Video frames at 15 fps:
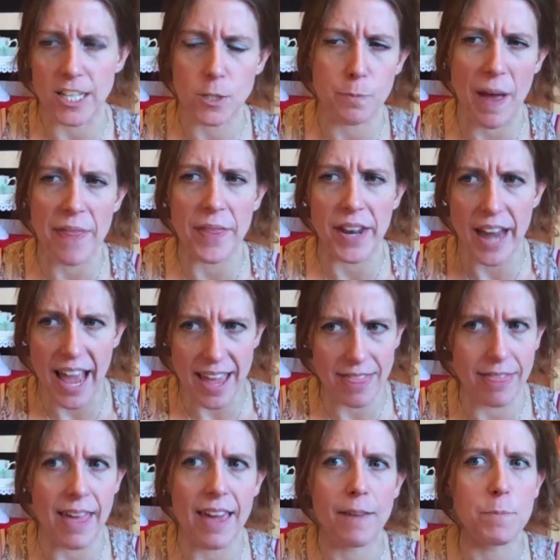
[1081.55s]
spend the night
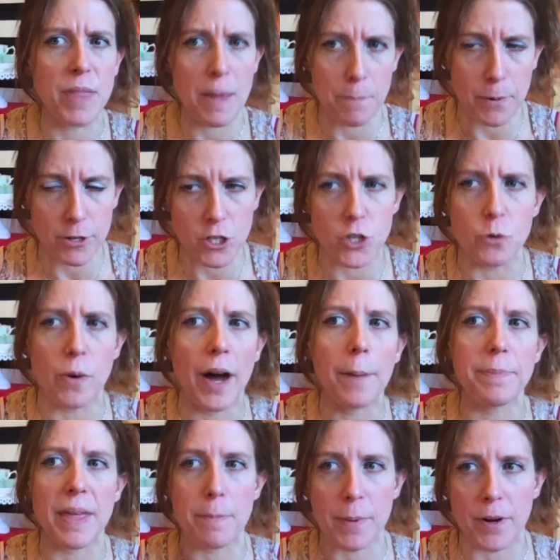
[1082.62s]
and they put you
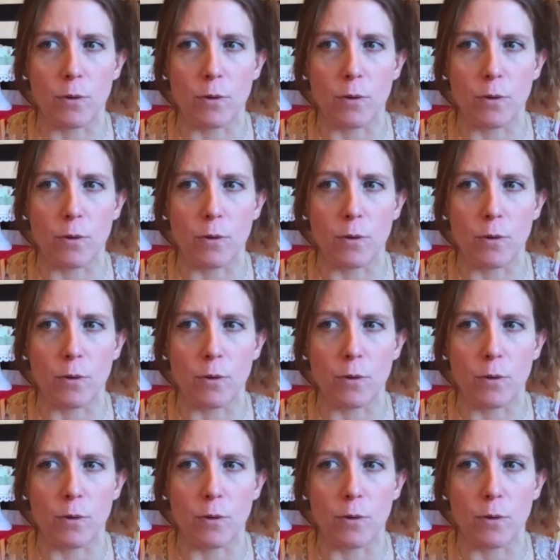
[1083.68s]
up. They put